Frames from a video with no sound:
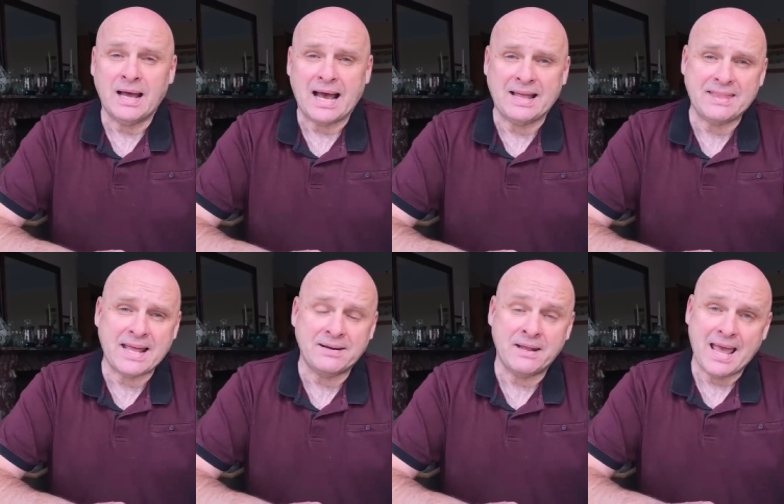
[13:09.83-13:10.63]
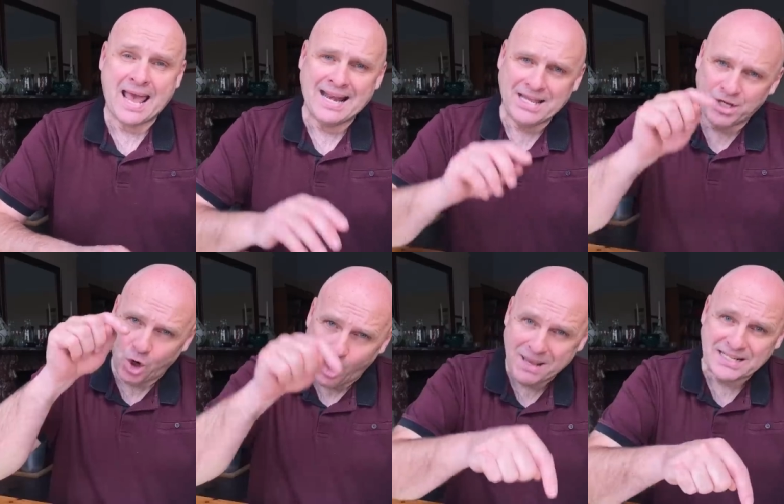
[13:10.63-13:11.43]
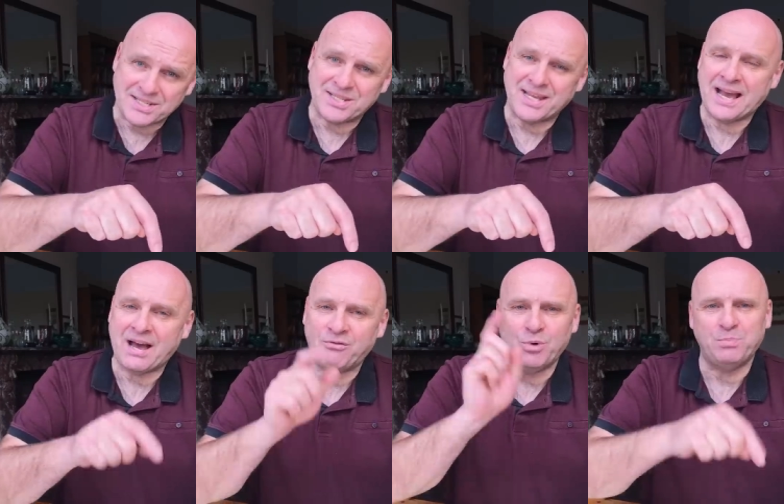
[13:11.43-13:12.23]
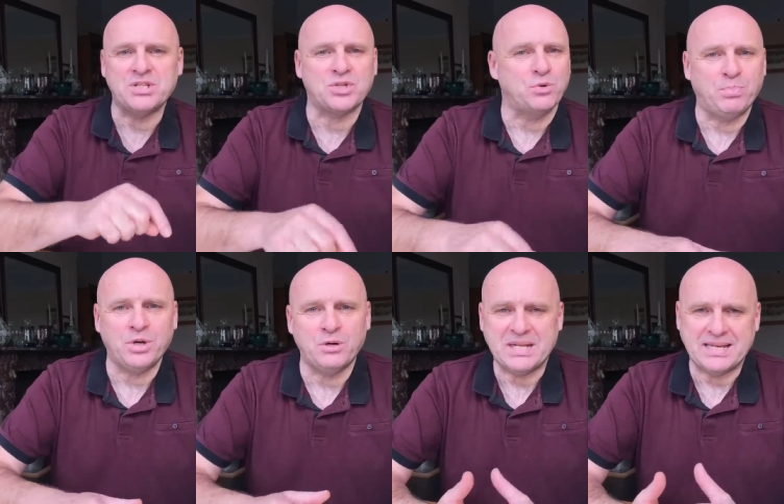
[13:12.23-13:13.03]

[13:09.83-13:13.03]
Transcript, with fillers: And then any comments that you have would be superb.